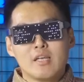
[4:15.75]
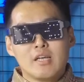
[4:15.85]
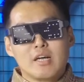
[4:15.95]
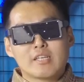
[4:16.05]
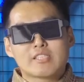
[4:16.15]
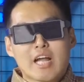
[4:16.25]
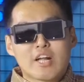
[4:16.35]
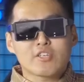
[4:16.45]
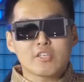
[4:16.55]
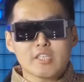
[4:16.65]
to respond
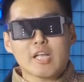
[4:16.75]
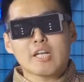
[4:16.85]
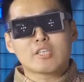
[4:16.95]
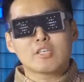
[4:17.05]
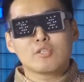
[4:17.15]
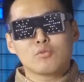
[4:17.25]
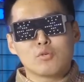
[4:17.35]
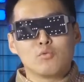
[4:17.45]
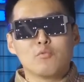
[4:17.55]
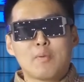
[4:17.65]
assuming a car has
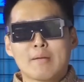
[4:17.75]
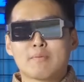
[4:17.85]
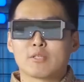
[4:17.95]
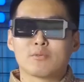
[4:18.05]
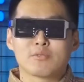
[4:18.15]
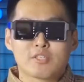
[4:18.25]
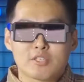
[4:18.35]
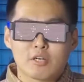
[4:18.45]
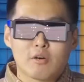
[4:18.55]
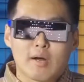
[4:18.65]
500 horsepower.
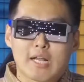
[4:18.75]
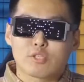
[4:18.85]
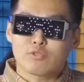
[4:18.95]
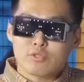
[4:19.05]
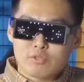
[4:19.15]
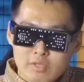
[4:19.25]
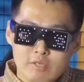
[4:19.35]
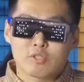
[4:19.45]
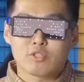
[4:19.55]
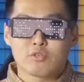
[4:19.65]
The most important
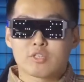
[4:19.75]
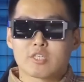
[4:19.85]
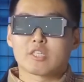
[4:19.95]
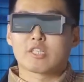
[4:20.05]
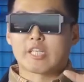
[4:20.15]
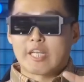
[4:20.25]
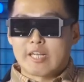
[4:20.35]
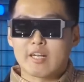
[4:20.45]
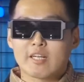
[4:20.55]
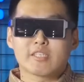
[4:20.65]
thing is
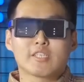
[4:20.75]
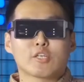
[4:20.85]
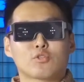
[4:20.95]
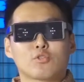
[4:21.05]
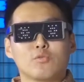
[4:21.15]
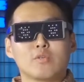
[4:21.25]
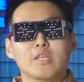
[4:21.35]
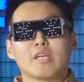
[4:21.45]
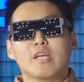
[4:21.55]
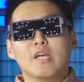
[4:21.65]
to let this power be
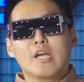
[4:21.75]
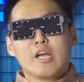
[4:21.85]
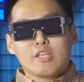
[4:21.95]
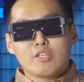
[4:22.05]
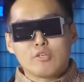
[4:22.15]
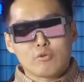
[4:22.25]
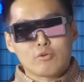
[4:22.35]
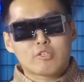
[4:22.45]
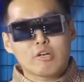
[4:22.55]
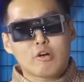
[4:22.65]
effectively
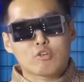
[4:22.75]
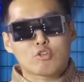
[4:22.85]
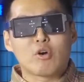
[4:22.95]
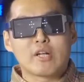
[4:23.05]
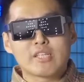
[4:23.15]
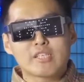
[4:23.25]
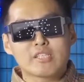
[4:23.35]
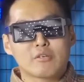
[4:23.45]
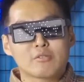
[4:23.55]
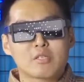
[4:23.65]
transmitted to the ground. Why
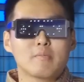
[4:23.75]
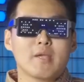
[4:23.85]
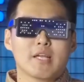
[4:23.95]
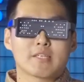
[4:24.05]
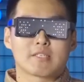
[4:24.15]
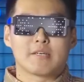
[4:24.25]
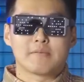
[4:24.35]
is a 500